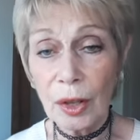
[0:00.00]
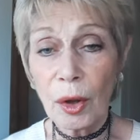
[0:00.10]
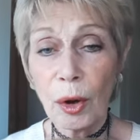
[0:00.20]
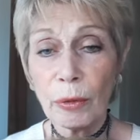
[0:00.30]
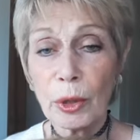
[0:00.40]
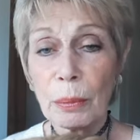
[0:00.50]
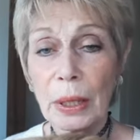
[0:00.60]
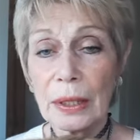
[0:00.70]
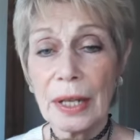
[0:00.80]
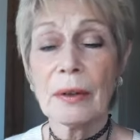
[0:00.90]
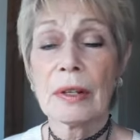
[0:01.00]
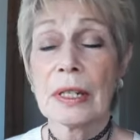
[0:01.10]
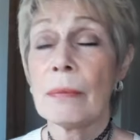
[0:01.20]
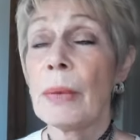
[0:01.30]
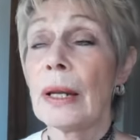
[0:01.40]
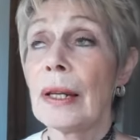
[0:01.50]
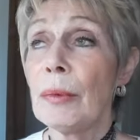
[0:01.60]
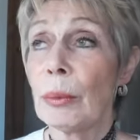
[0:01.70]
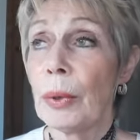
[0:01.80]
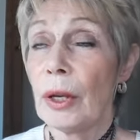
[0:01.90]
over the
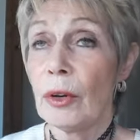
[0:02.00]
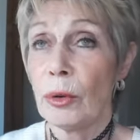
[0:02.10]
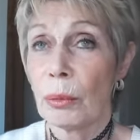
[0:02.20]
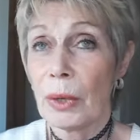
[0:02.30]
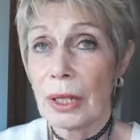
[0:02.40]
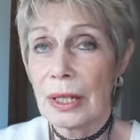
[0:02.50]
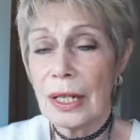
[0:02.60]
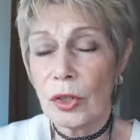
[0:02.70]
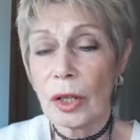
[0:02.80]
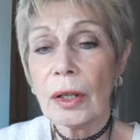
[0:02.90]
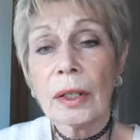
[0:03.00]
pandemic period with my teaching,